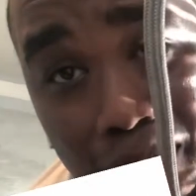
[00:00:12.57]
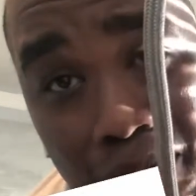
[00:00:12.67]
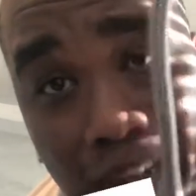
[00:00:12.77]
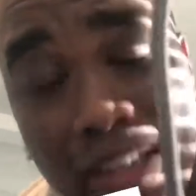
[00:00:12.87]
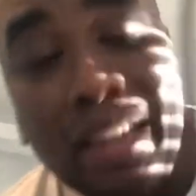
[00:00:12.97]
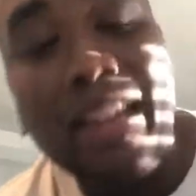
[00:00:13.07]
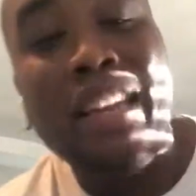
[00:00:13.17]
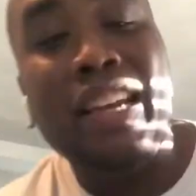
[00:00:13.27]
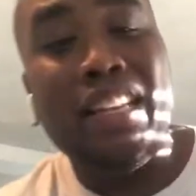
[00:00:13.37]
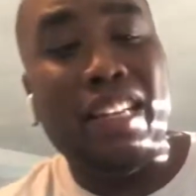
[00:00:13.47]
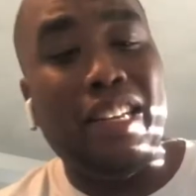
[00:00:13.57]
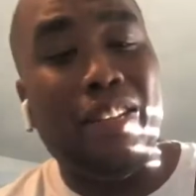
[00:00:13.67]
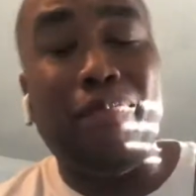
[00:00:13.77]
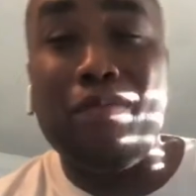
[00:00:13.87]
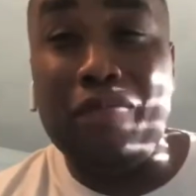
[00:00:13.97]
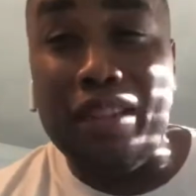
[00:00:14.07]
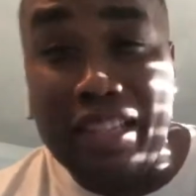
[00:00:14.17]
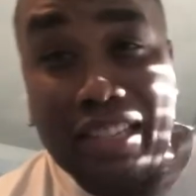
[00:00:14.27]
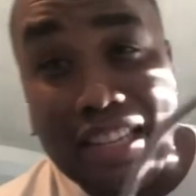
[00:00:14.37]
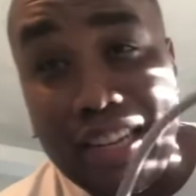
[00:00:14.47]
to be the
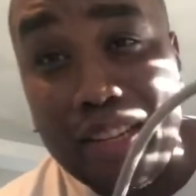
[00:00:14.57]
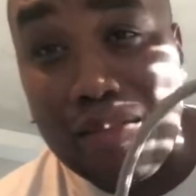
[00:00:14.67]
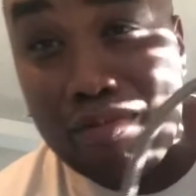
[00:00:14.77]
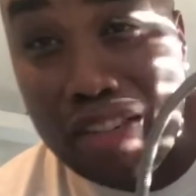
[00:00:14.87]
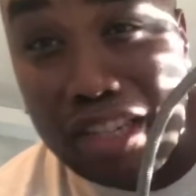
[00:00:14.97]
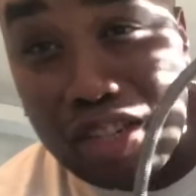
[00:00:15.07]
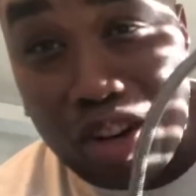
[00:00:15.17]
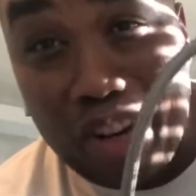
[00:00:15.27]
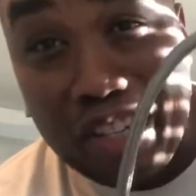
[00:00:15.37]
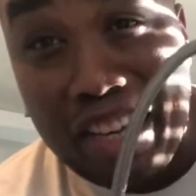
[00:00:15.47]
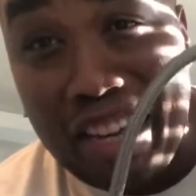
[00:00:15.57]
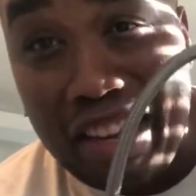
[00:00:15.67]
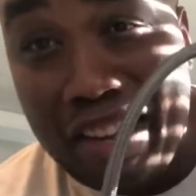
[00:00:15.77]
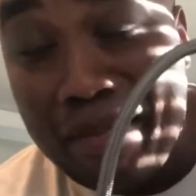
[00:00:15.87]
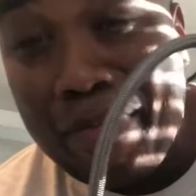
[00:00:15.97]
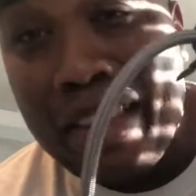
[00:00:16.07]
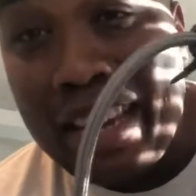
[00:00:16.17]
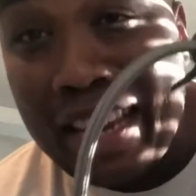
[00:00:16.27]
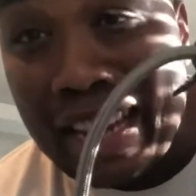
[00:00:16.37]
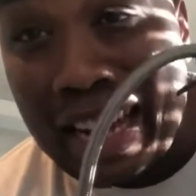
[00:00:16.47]
#1 selling recharge kit,
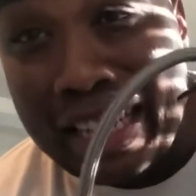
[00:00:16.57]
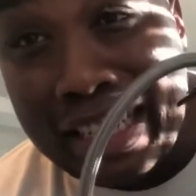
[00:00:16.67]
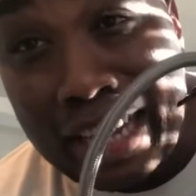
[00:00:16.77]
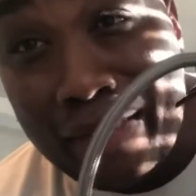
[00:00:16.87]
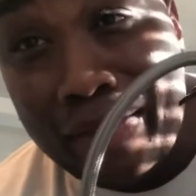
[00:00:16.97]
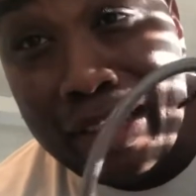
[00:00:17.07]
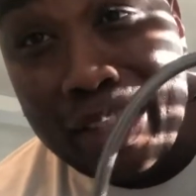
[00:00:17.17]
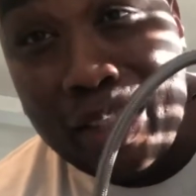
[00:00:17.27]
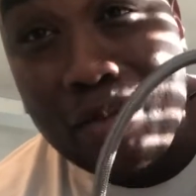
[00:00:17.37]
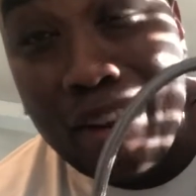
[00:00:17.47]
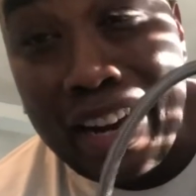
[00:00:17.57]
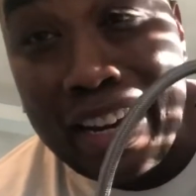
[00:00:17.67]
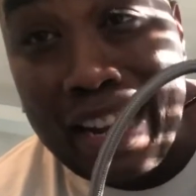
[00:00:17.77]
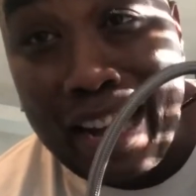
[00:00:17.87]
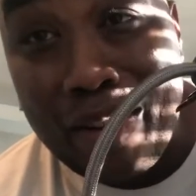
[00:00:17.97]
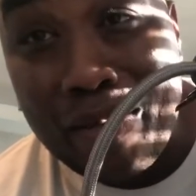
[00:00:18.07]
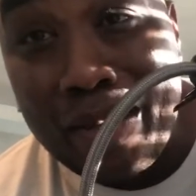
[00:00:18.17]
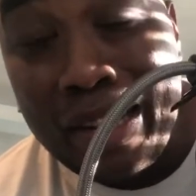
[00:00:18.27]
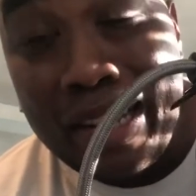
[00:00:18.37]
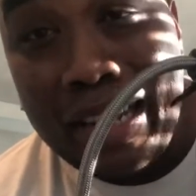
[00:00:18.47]
and I just got finished trying it out
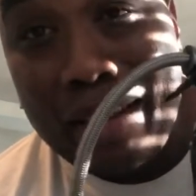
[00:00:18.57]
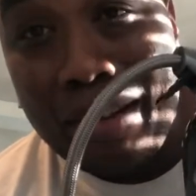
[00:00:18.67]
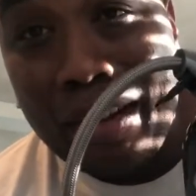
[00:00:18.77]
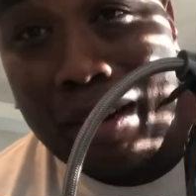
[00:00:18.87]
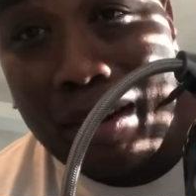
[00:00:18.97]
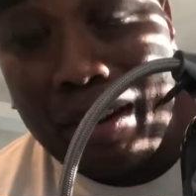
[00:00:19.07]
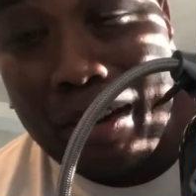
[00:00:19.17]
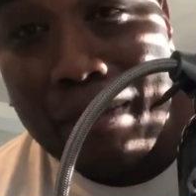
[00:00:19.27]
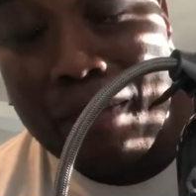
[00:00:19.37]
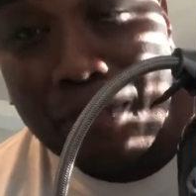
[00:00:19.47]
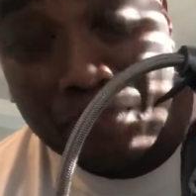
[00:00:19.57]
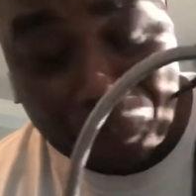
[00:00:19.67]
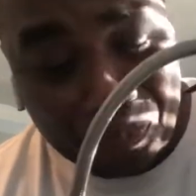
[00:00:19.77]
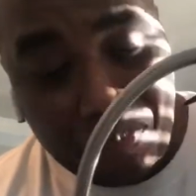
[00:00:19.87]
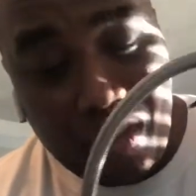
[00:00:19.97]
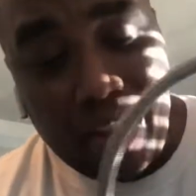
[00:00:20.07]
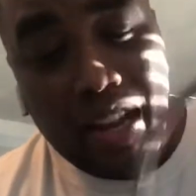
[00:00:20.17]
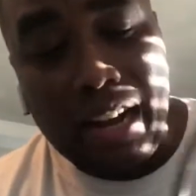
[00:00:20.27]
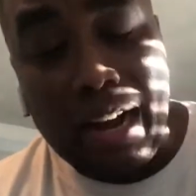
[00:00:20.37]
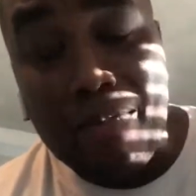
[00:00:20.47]
in my car.
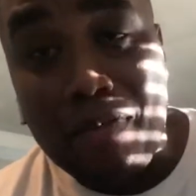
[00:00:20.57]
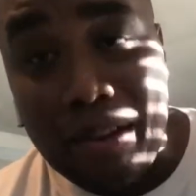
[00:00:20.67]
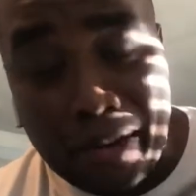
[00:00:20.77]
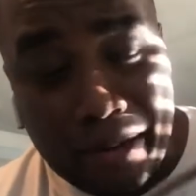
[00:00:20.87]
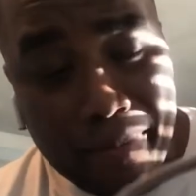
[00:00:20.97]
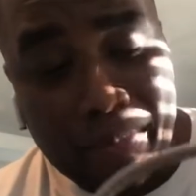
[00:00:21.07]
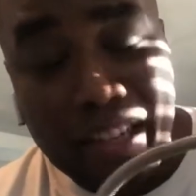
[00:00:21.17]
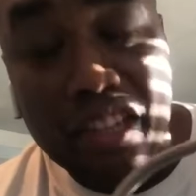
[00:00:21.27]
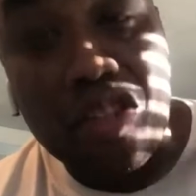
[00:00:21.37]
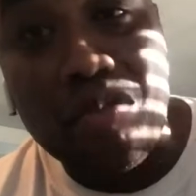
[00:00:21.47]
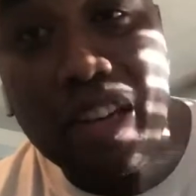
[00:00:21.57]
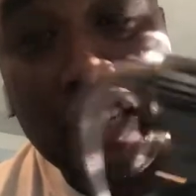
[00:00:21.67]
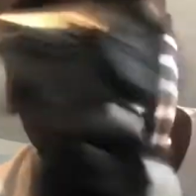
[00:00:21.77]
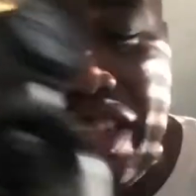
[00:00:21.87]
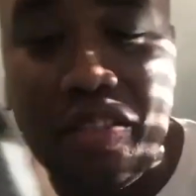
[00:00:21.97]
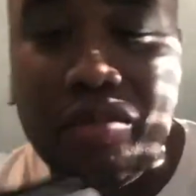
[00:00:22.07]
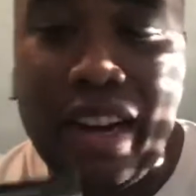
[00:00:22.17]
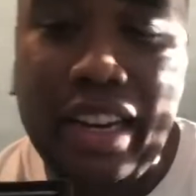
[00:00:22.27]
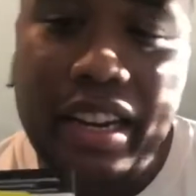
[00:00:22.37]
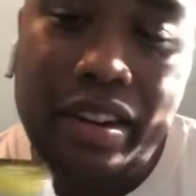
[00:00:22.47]
The instructions is
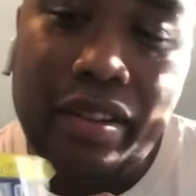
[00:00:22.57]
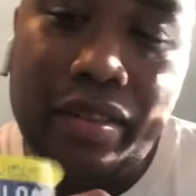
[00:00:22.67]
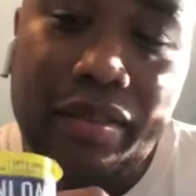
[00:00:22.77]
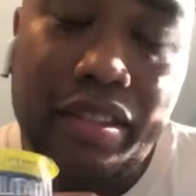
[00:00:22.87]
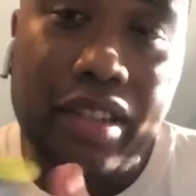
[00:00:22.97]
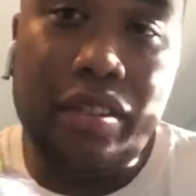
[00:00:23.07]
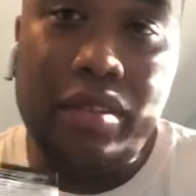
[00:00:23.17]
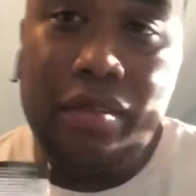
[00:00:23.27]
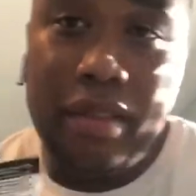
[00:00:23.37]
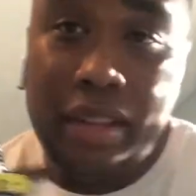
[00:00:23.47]
right here, so